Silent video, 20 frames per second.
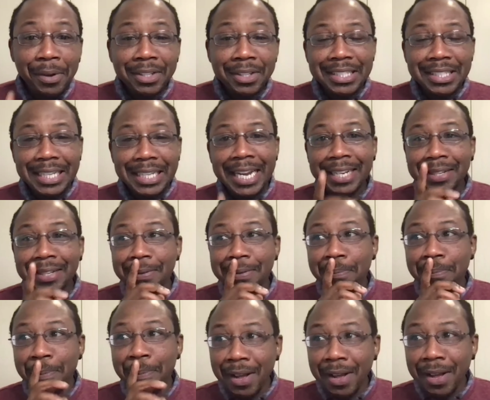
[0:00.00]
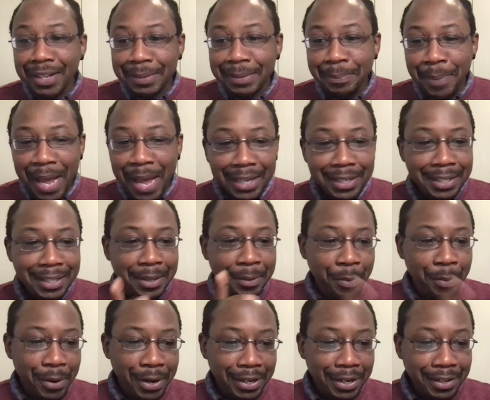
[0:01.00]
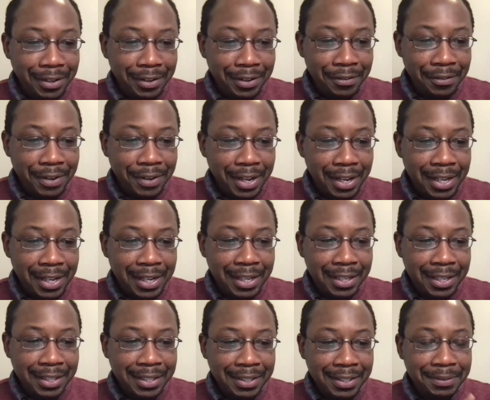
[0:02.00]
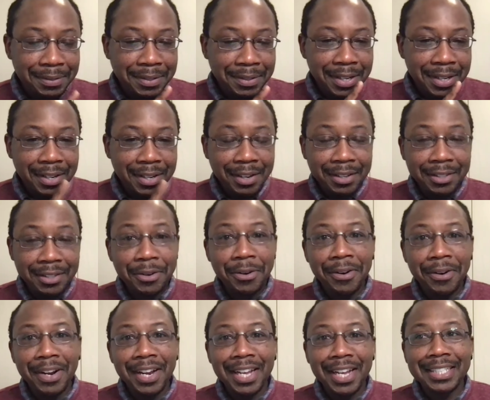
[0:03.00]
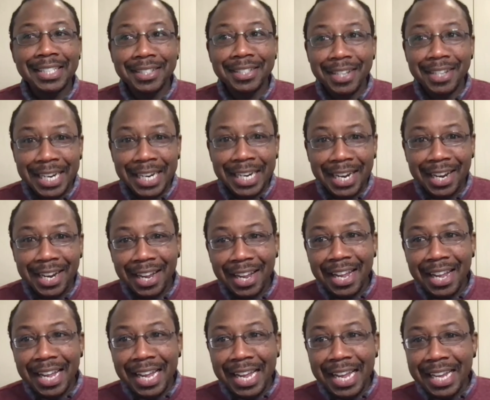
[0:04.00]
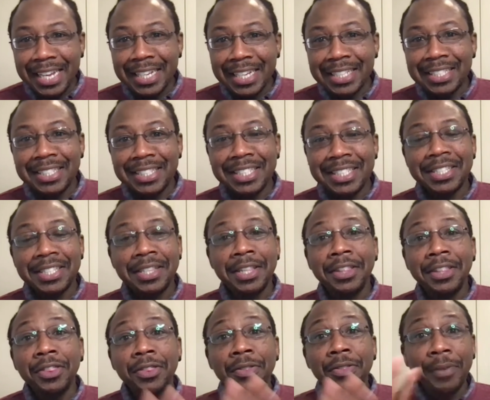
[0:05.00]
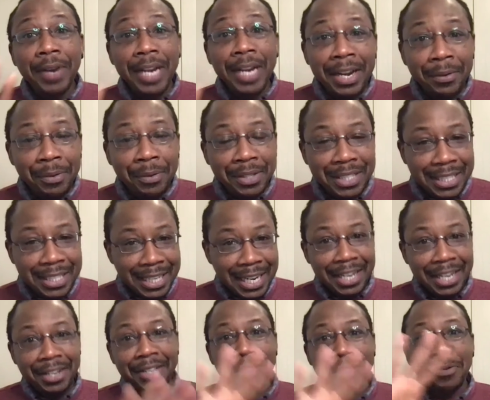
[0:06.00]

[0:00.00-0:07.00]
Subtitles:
will say back to the point of Dr. Horlak's study, is just the three will just get you